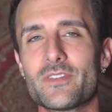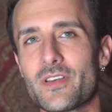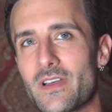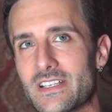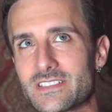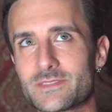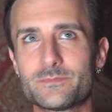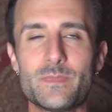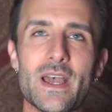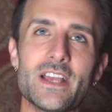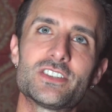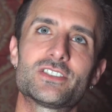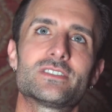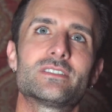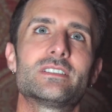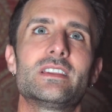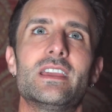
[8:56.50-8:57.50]

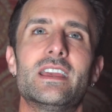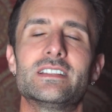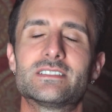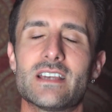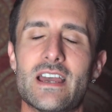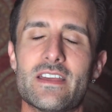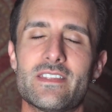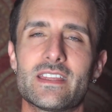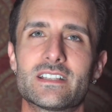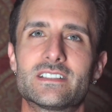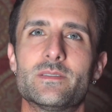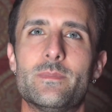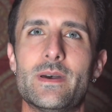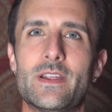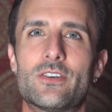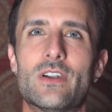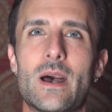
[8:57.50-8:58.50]
Especially, I think it's a
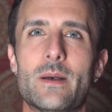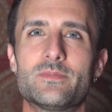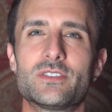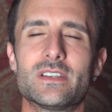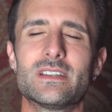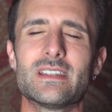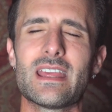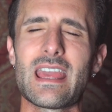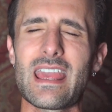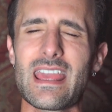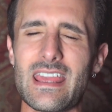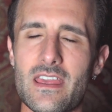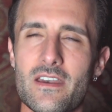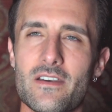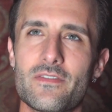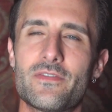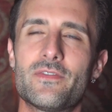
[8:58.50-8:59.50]
better option
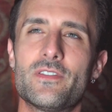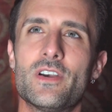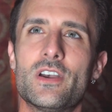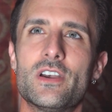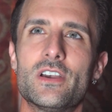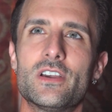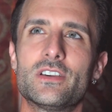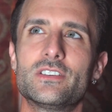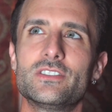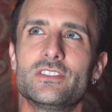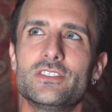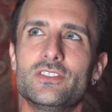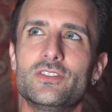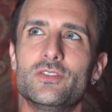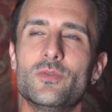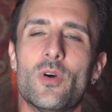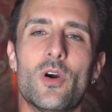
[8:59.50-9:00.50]
if
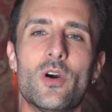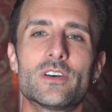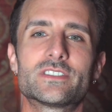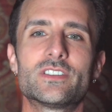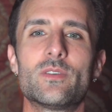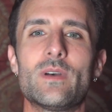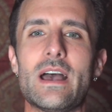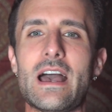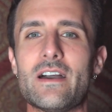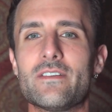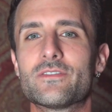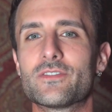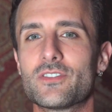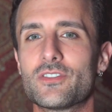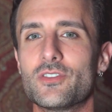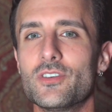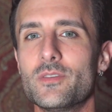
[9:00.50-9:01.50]
you also have
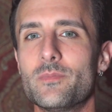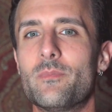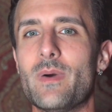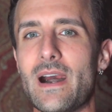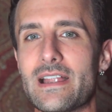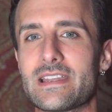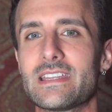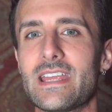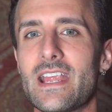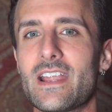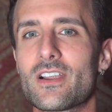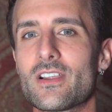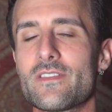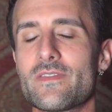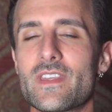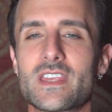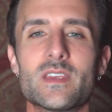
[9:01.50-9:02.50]
good body
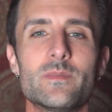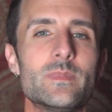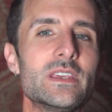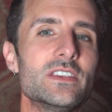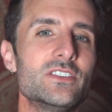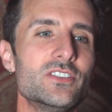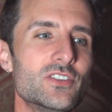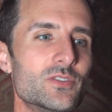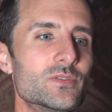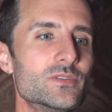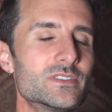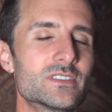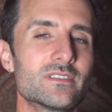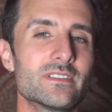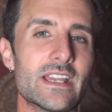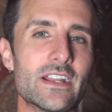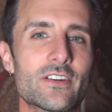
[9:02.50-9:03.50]
hair that can be
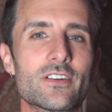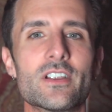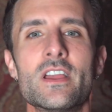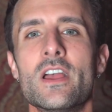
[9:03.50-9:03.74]
used later.